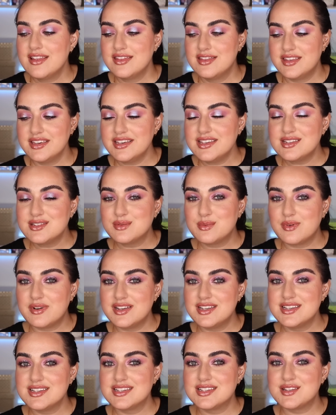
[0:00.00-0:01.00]
This
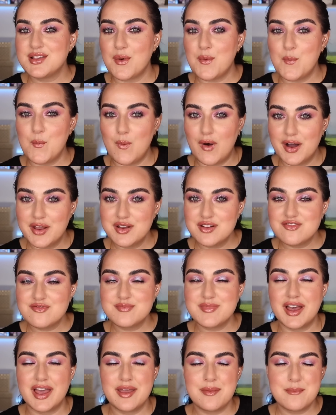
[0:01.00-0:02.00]
was one of
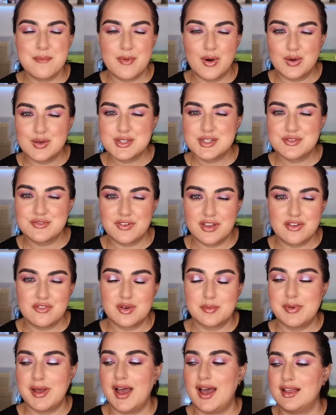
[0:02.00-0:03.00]
my most
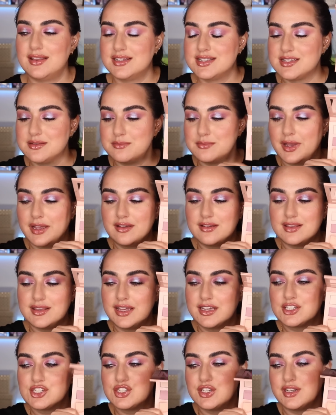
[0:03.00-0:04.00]
favorite palettes in my
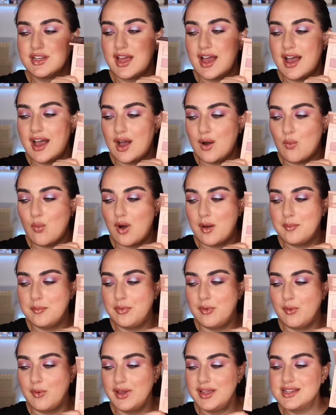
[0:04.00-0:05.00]
collection at one
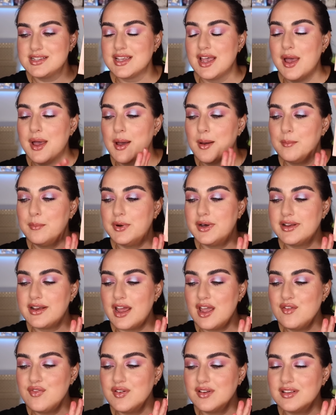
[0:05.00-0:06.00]
point, but
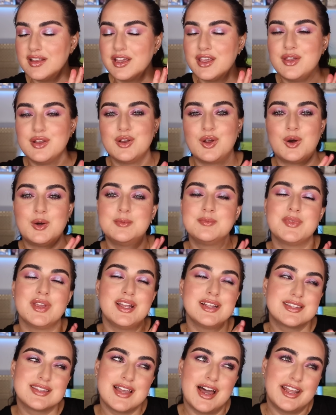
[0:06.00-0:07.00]
I feel like, you know,
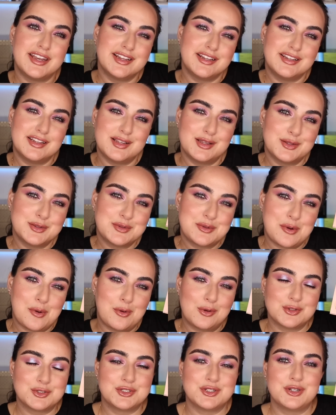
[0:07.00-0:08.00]
it's gotten a little
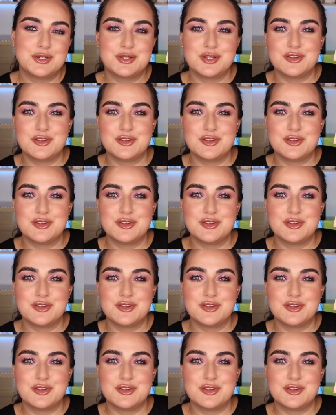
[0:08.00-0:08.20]
older.